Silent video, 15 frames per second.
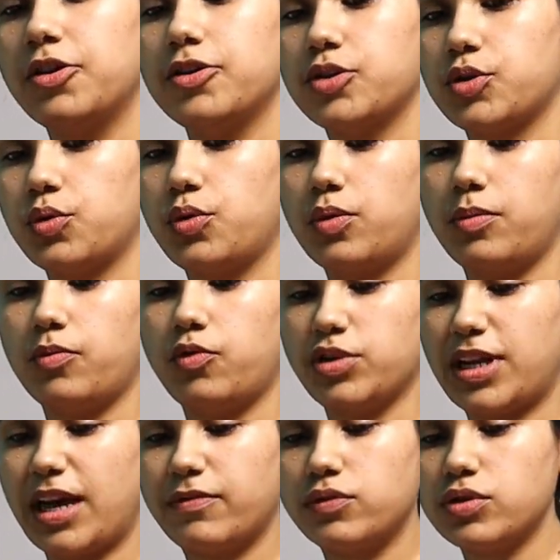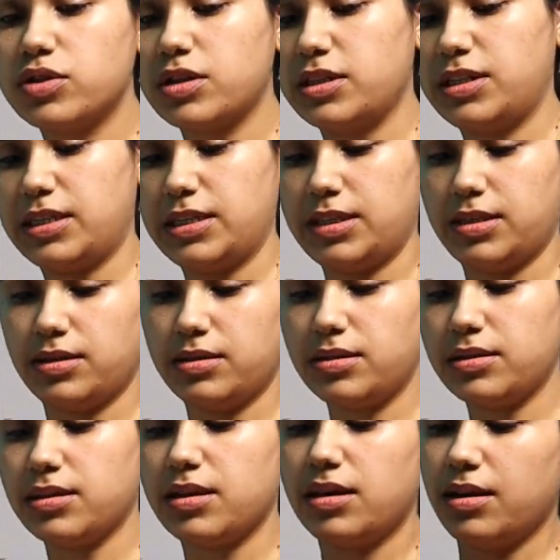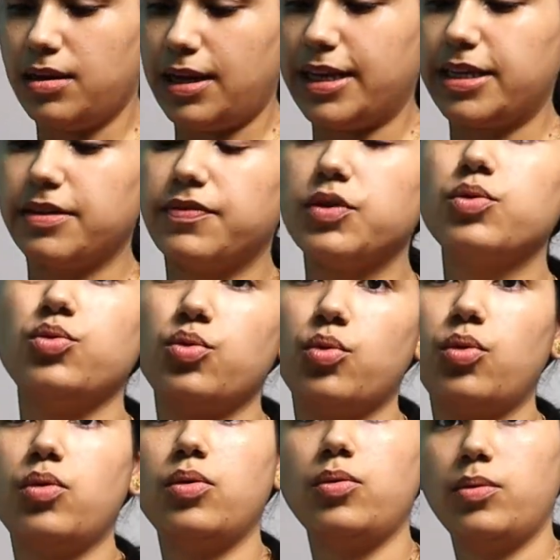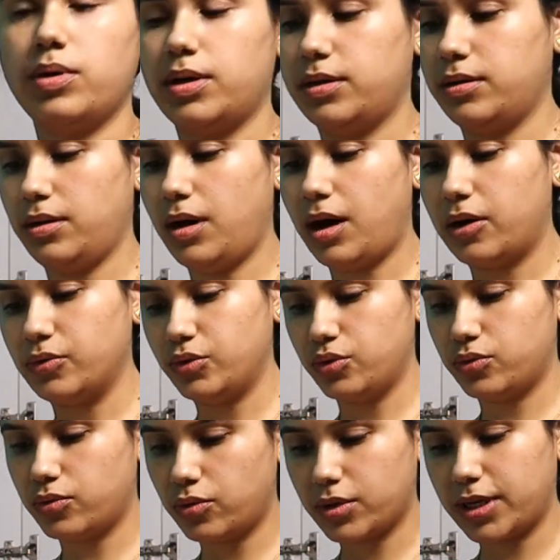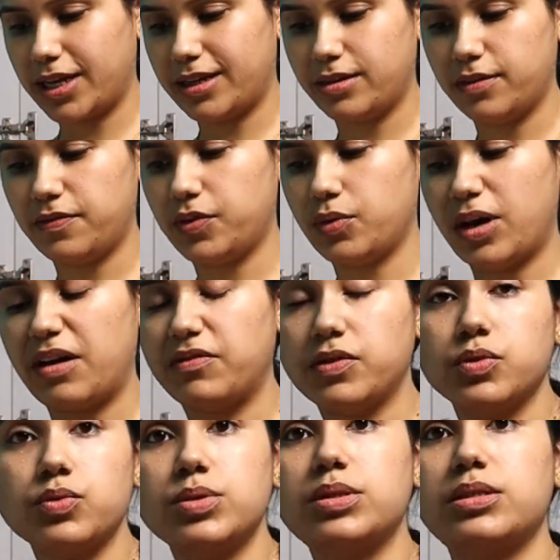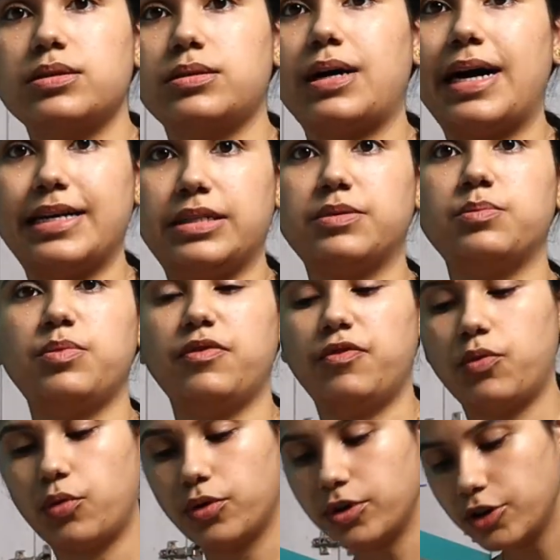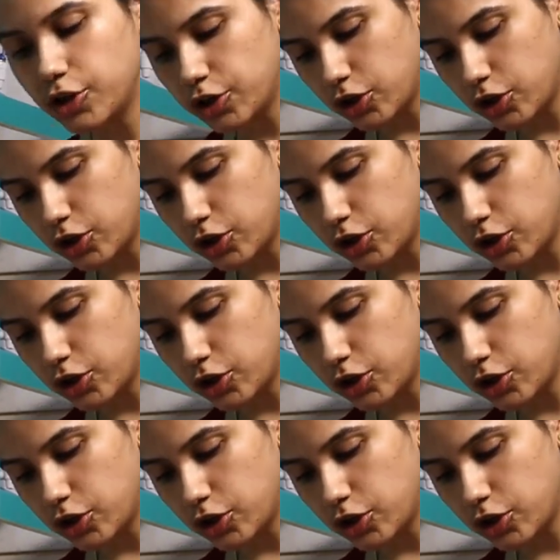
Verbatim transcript: So what I would suggest is, like, if you know uh, how to cook and if you have used the item before,